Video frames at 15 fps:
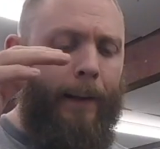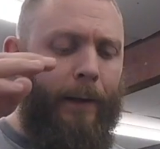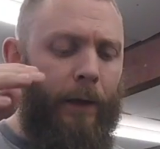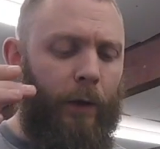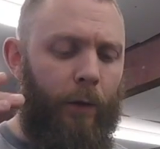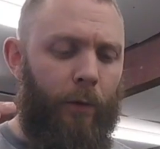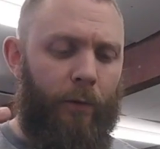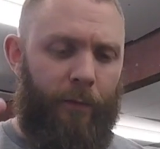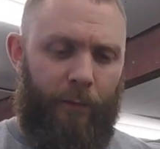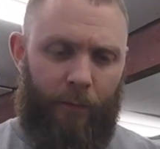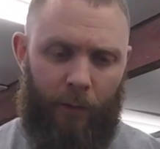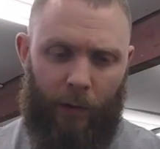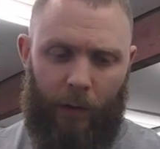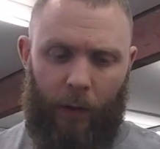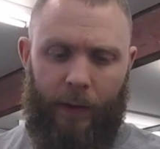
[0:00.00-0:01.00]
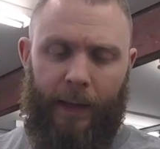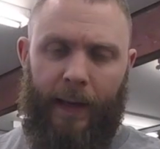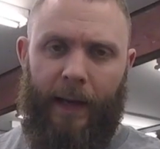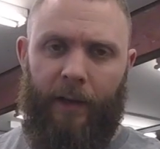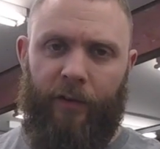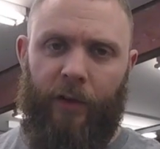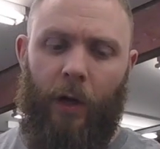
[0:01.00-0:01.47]
You've got your
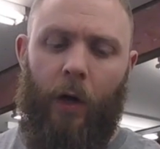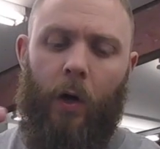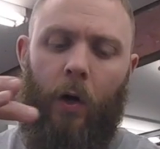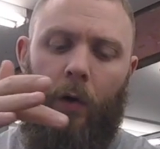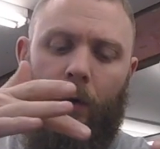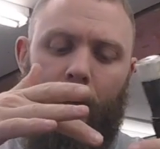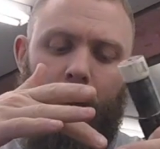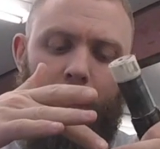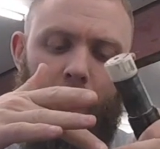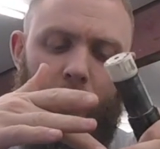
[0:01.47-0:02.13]
gasket on,